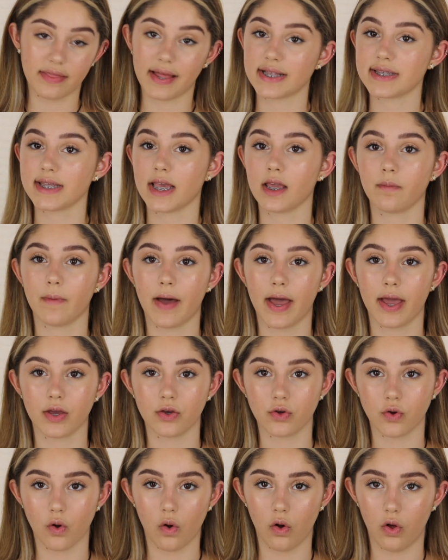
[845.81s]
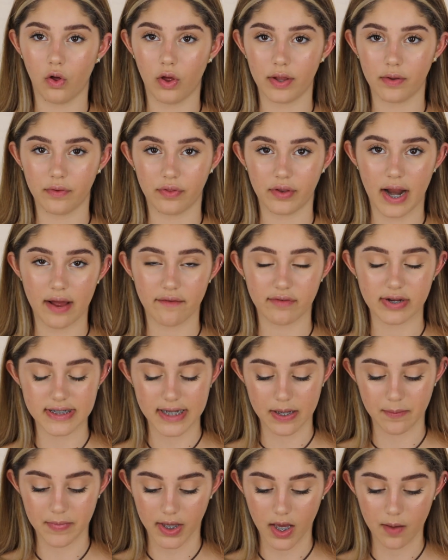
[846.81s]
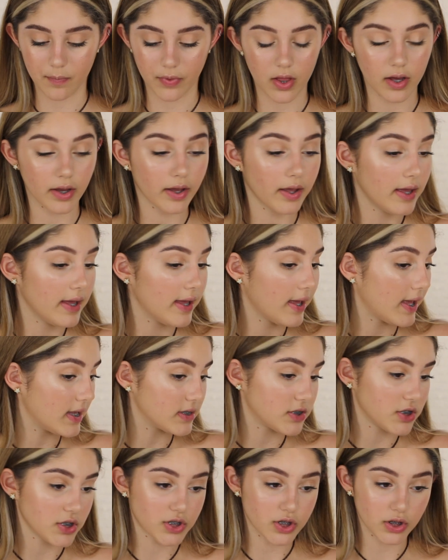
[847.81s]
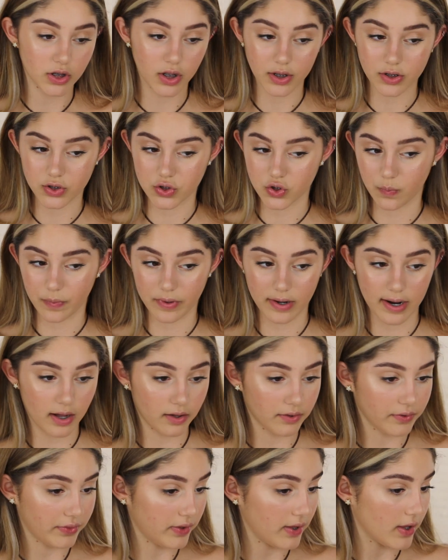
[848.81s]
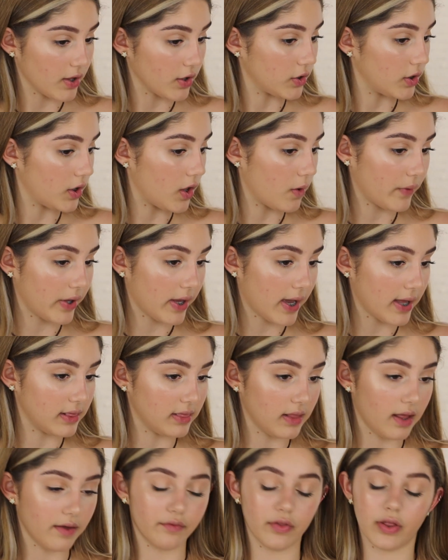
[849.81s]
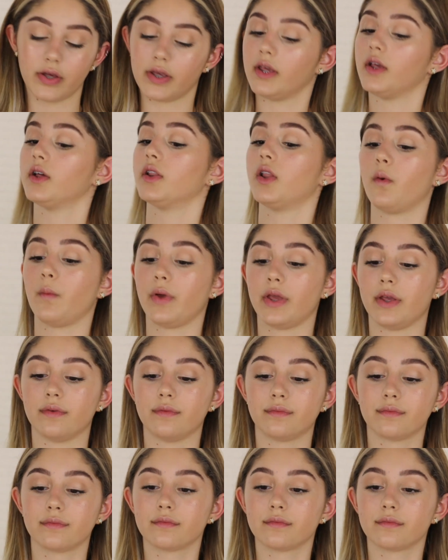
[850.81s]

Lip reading: That's like my goal with an everyday makeup look, is just to look super healthy and glowy. I love looking glowy.